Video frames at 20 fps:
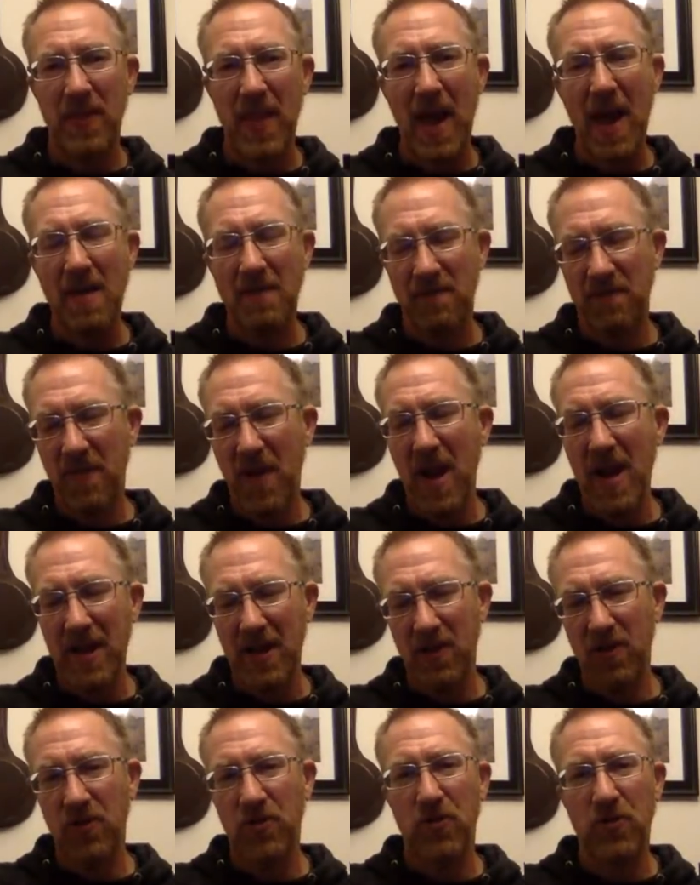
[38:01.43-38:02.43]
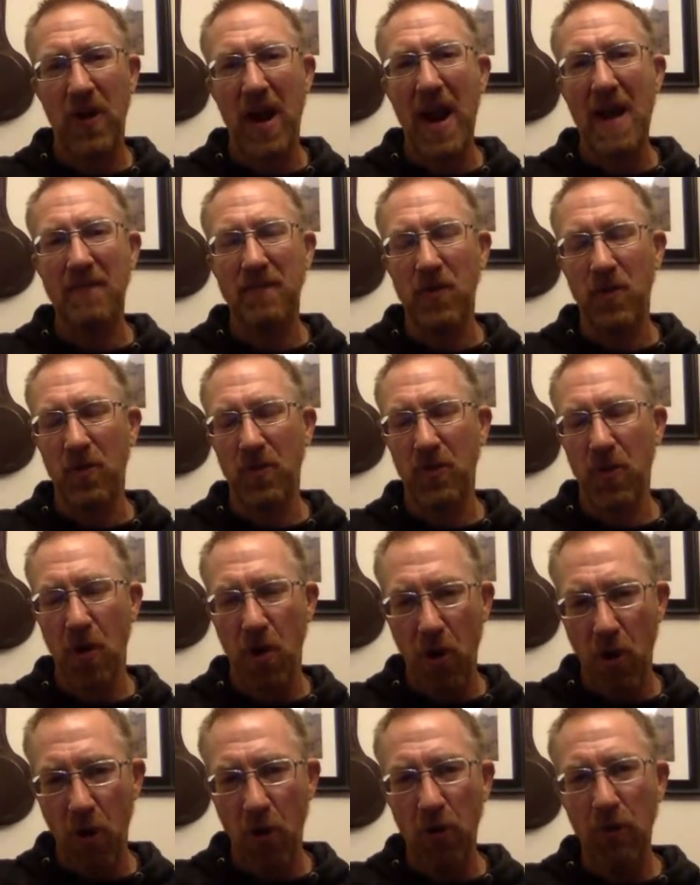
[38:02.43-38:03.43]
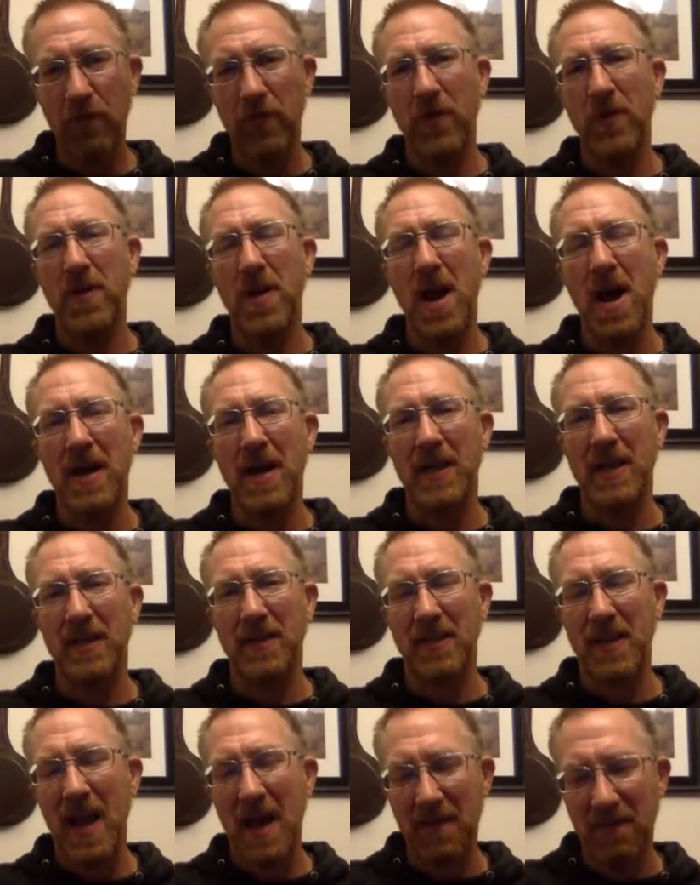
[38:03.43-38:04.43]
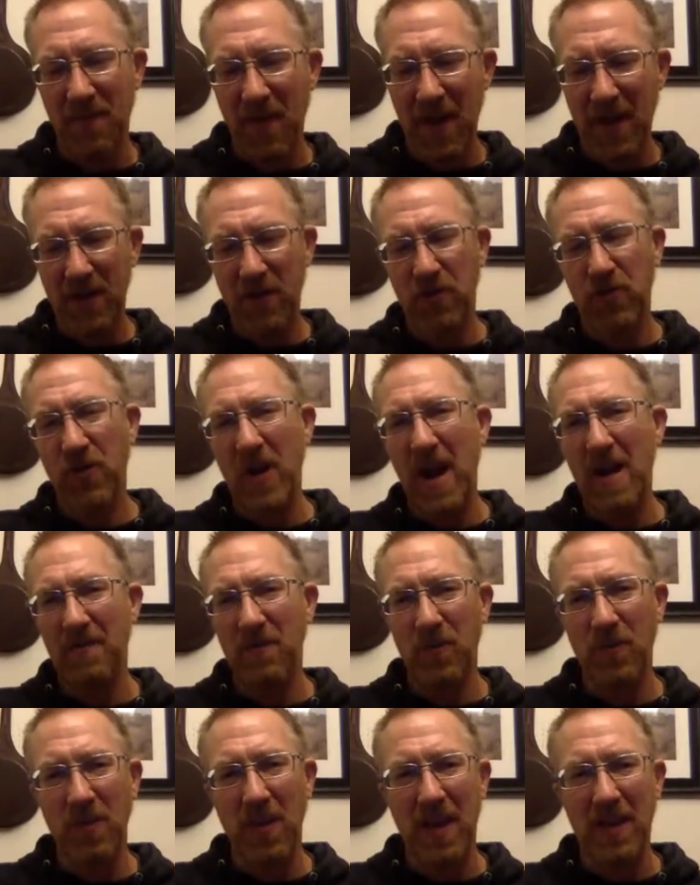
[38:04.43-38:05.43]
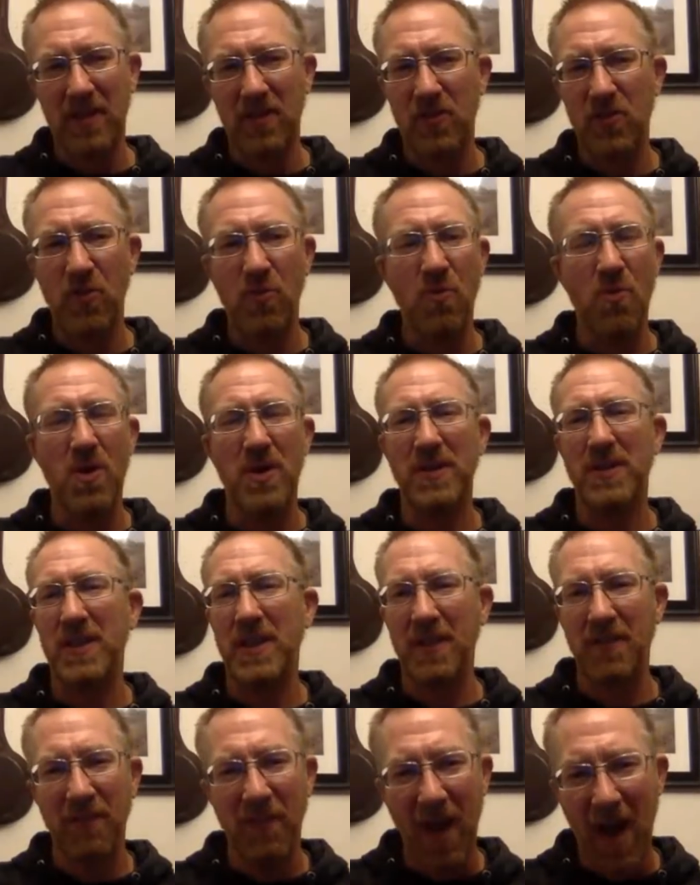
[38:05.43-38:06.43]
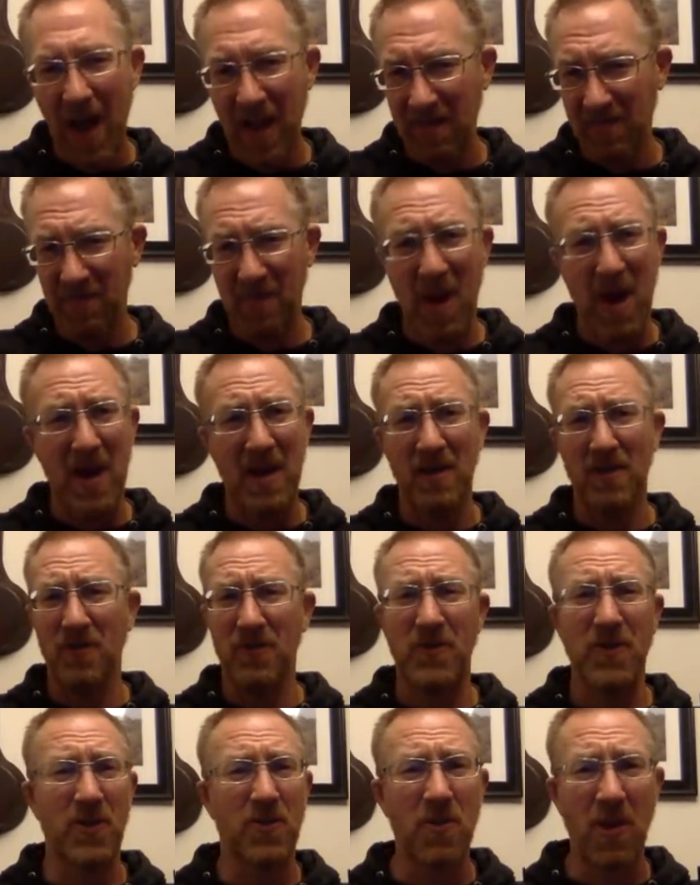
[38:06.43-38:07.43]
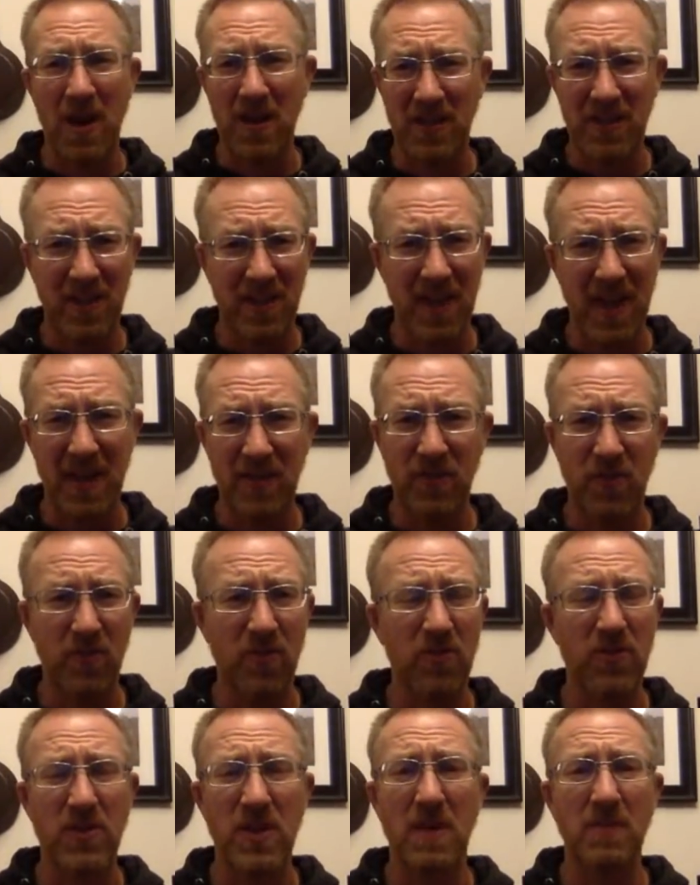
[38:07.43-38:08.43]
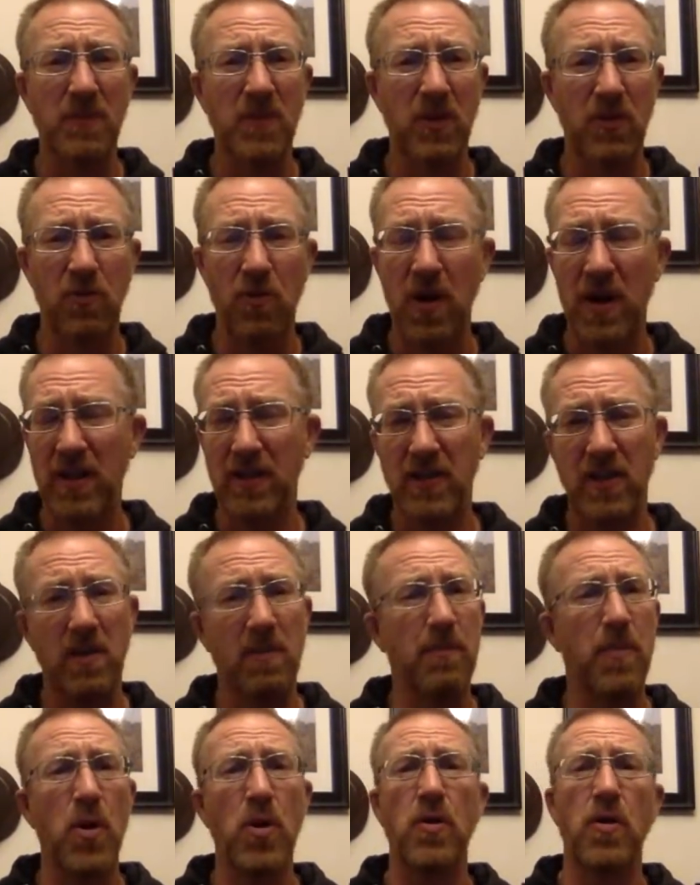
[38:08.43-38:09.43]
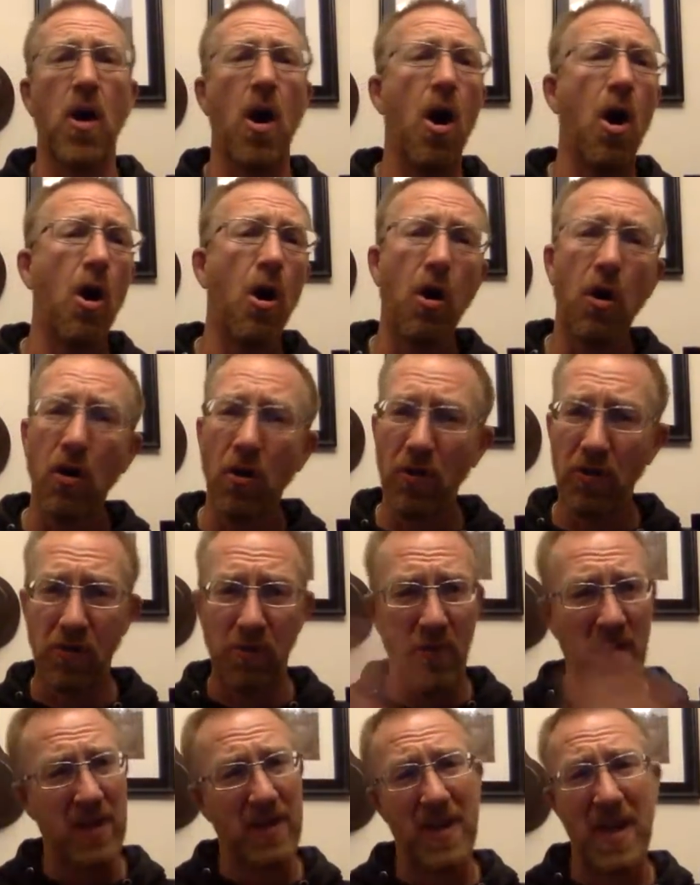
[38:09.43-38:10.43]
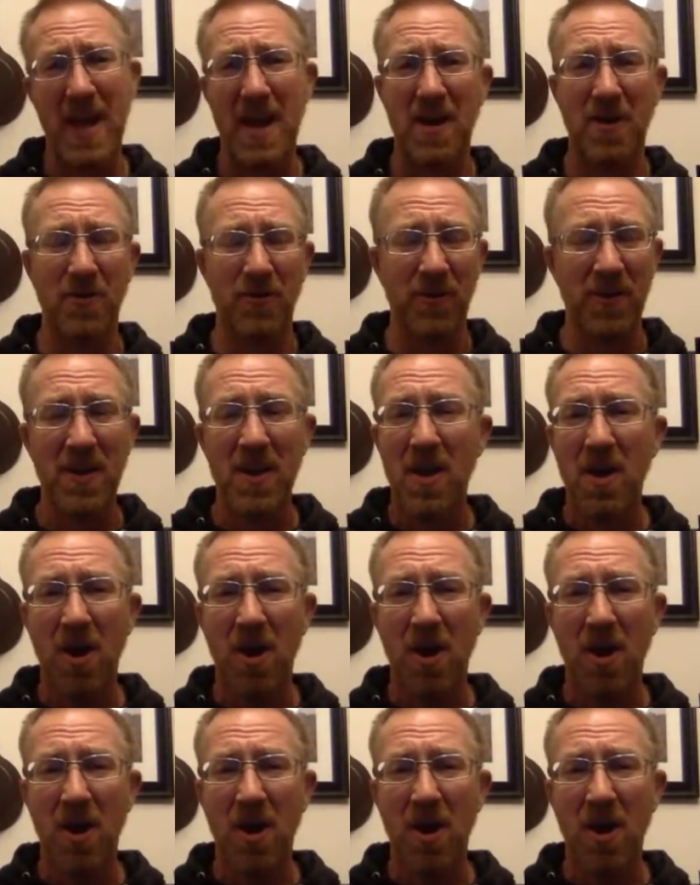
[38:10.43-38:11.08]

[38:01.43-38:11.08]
That fire traveled overnight. That fire traveled like 25 miles across the desert or something crazy. It burned all the way down